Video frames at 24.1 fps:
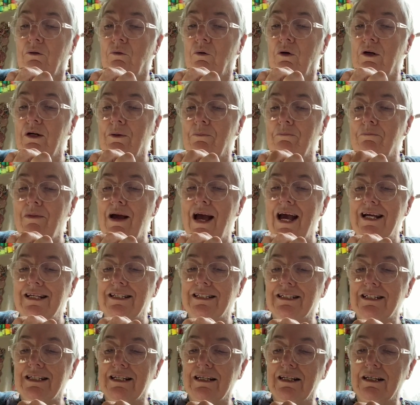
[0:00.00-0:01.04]
What a
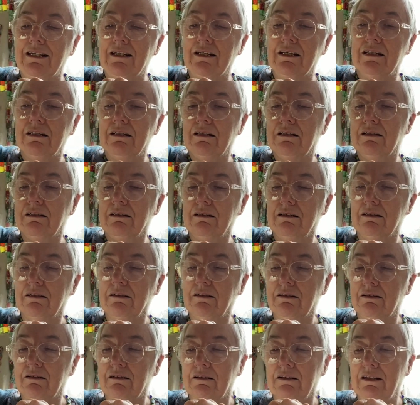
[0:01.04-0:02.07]
mess.
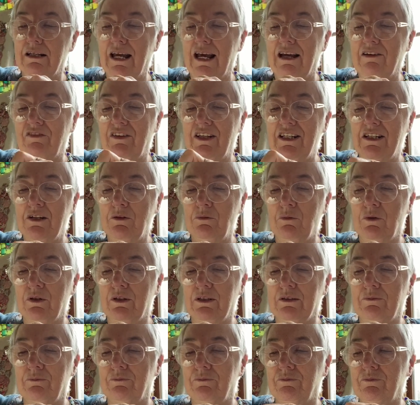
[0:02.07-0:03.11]
Yeah, if they don't want
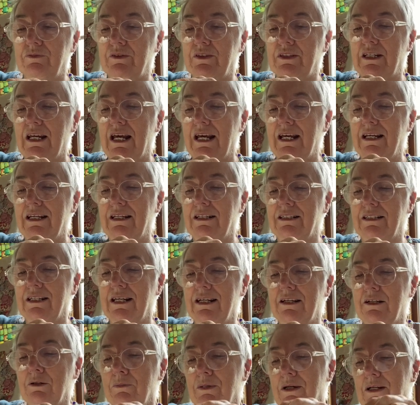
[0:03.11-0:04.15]
to stay in, take them